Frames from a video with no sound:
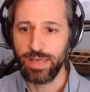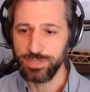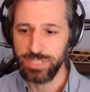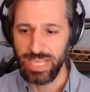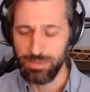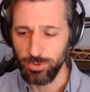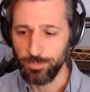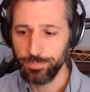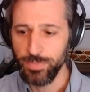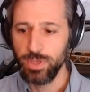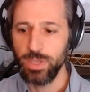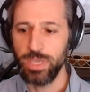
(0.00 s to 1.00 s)
on the table.
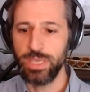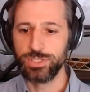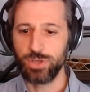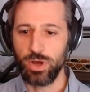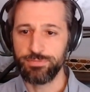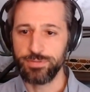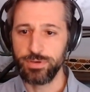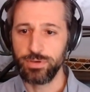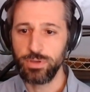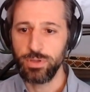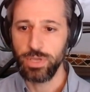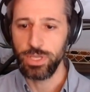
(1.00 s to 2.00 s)
It is often